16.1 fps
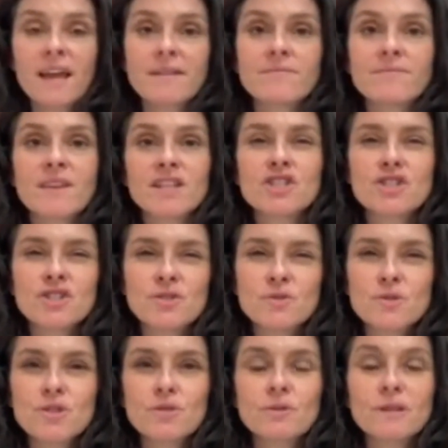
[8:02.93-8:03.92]
That's
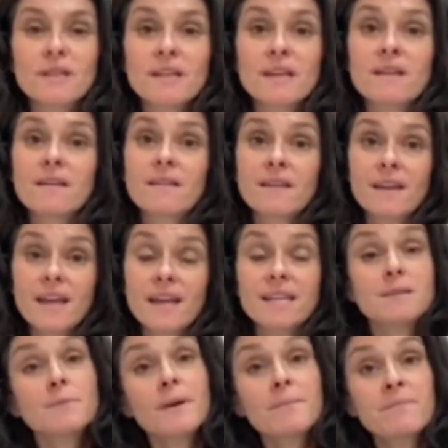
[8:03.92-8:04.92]
usually the case.
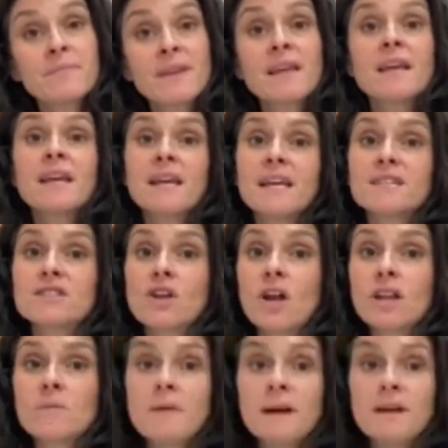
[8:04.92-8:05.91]
But it's all a
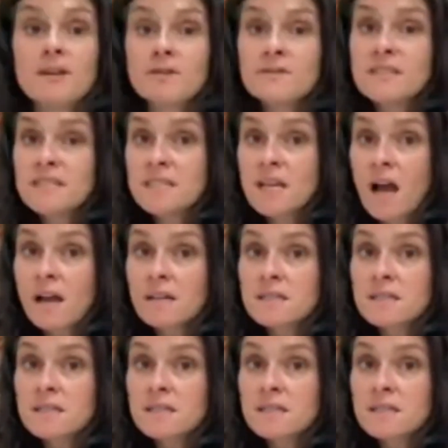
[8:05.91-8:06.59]
matter of detox.